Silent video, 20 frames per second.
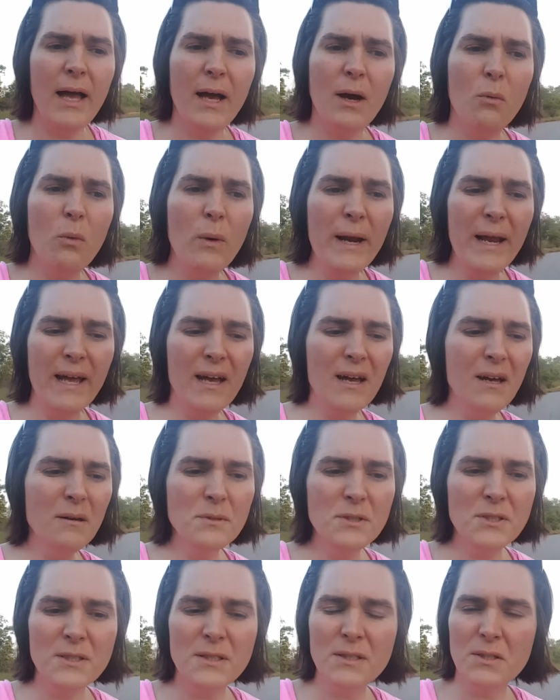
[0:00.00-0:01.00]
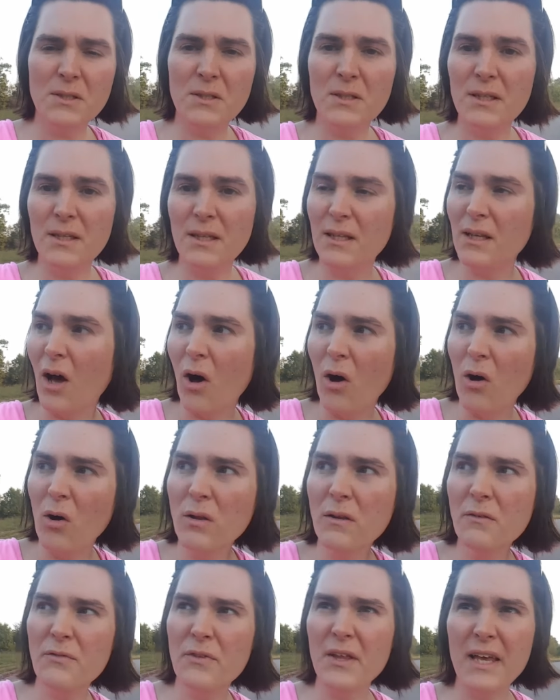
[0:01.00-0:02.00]
when it comes to
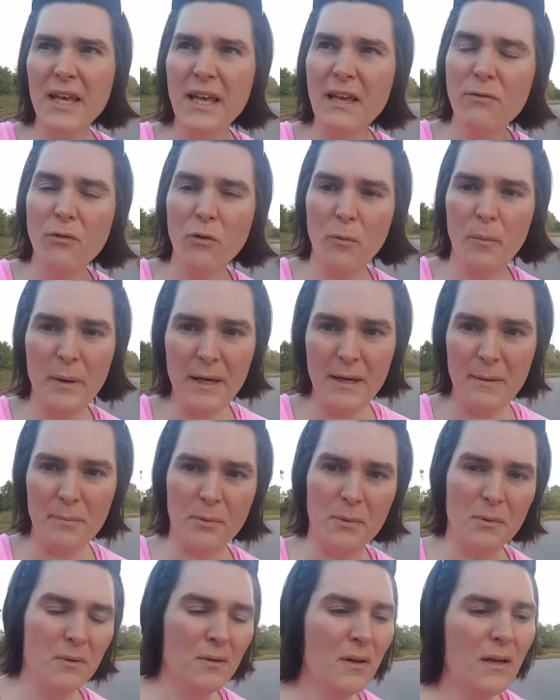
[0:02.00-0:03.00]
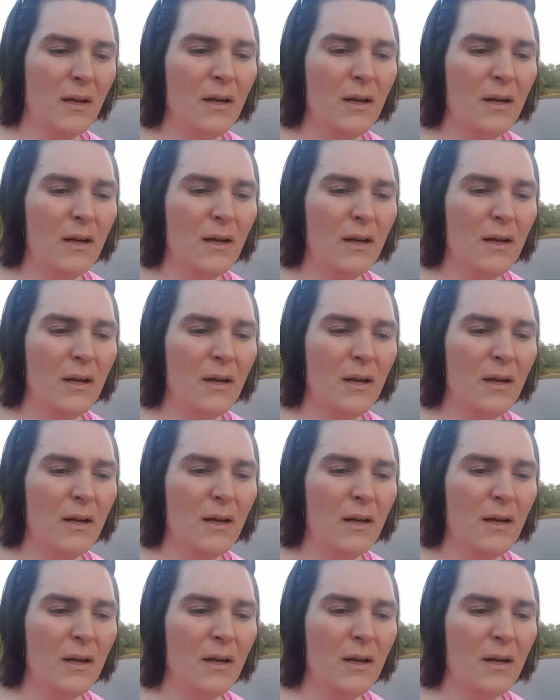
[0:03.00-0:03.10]
all of the evil people